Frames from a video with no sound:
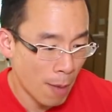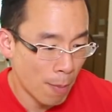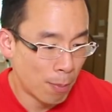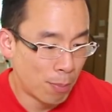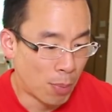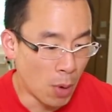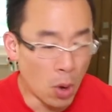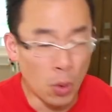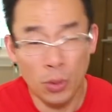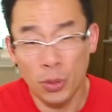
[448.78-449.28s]

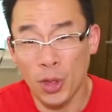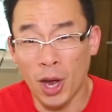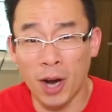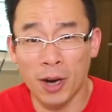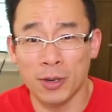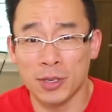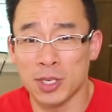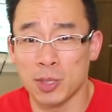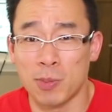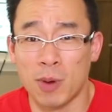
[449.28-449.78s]
both
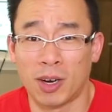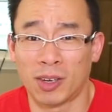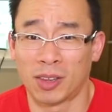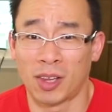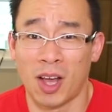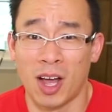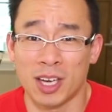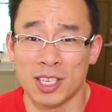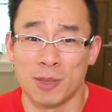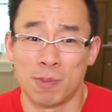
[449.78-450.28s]
are smart
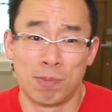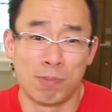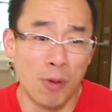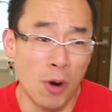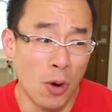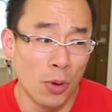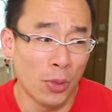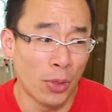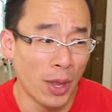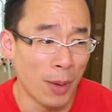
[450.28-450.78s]
locks.
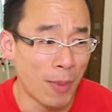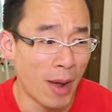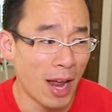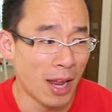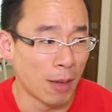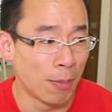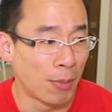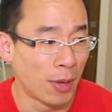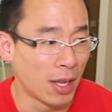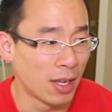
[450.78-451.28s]
Both, in my
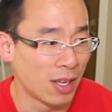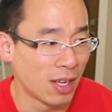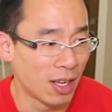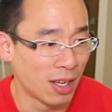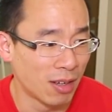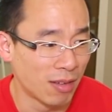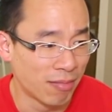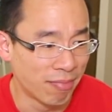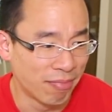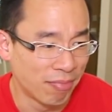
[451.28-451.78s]

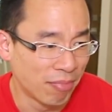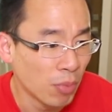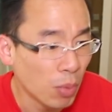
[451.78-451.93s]
opinion,